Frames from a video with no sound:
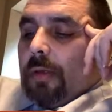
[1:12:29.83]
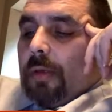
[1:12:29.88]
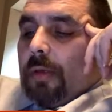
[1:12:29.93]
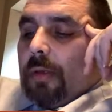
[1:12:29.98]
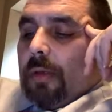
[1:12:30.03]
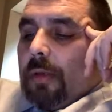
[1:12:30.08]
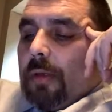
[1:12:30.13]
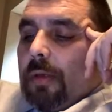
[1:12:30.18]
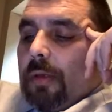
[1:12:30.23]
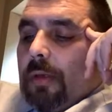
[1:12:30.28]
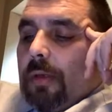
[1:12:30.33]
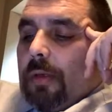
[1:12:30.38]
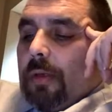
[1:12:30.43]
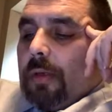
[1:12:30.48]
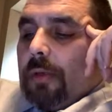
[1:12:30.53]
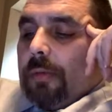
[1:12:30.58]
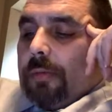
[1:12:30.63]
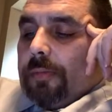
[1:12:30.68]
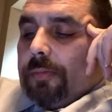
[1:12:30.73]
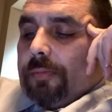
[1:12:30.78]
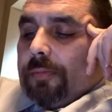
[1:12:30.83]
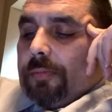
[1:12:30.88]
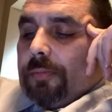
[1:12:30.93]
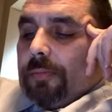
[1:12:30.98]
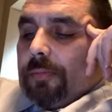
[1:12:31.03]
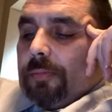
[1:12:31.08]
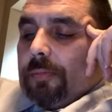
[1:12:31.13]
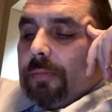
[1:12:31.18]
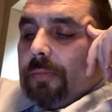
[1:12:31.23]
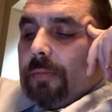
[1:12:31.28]
Uh,
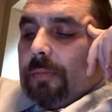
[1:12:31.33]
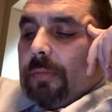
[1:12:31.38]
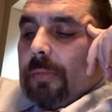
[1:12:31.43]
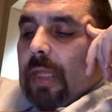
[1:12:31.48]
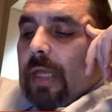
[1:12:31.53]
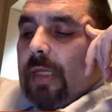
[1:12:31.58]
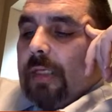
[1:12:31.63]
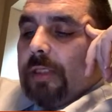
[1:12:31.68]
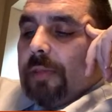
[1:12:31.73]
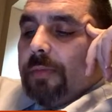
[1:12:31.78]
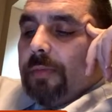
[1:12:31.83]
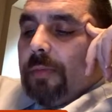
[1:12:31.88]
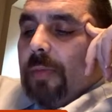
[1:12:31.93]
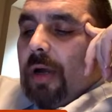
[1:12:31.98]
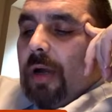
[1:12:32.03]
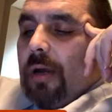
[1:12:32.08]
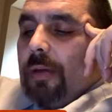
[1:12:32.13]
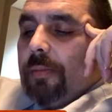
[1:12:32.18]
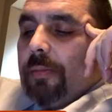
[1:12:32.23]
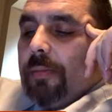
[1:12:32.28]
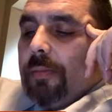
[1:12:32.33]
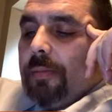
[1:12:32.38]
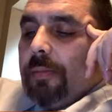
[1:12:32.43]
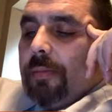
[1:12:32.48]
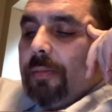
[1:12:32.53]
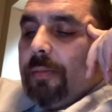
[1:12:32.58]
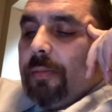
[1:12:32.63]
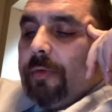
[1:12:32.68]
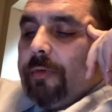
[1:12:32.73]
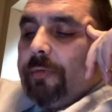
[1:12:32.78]
Thanks, Mom,
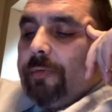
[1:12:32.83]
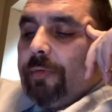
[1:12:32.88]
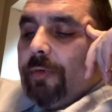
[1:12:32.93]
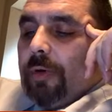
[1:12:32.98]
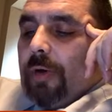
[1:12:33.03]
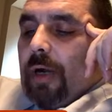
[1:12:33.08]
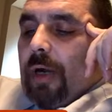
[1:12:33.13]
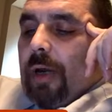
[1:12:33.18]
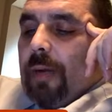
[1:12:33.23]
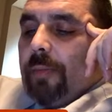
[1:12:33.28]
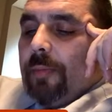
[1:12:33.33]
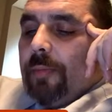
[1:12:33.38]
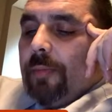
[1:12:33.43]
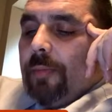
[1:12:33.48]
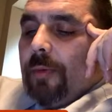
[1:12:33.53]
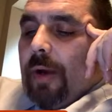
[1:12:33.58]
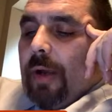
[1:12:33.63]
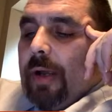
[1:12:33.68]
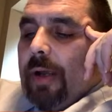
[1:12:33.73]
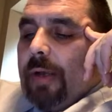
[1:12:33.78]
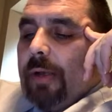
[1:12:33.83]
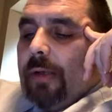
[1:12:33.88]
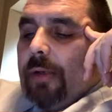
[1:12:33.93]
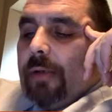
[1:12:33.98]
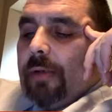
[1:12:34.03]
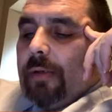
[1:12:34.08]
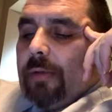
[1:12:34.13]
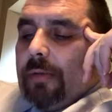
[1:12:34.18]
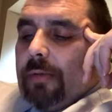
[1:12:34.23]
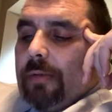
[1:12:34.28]
for I'm right
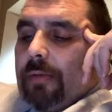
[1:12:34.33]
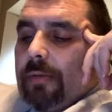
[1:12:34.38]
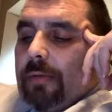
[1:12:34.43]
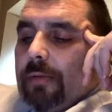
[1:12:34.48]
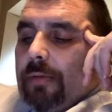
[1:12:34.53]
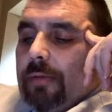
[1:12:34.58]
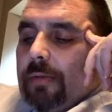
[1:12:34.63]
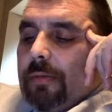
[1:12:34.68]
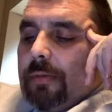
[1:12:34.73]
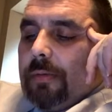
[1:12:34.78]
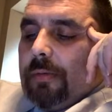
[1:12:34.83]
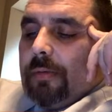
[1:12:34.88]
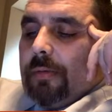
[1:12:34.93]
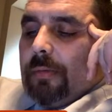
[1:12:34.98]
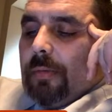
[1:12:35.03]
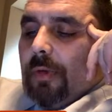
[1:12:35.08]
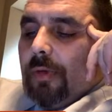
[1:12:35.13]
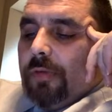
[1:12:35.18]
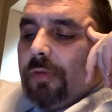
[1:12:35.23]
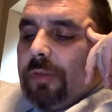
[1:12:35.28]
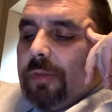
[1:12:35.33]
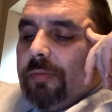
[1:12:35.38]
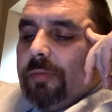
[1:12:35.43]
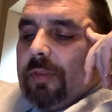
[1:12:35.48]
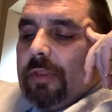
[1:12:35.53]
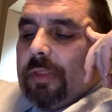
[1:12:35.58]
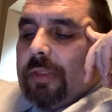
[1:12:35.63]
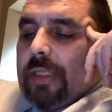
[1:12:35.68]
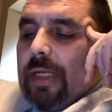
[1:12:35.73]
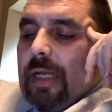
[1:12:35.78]
most of
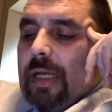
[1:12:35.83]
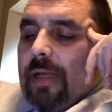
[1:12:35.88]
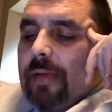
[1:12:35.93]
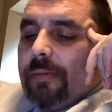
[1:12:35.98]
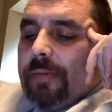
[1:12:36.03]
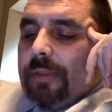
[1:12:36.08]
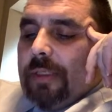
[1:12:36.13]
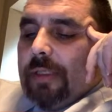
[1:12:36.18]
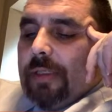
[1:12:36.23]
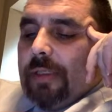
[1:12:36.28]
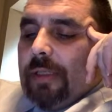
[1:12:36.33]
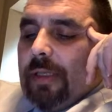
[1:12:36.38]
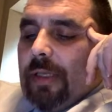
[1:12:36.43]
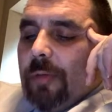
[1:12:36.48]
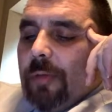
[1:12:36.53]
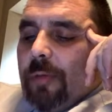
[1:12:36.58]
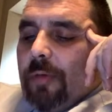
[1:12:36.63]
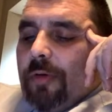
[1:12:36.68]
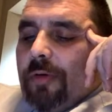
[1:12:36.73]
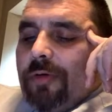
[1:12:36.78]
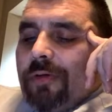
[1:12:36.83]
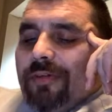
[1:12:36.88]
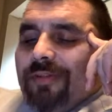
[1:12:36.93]
the time, said Timo.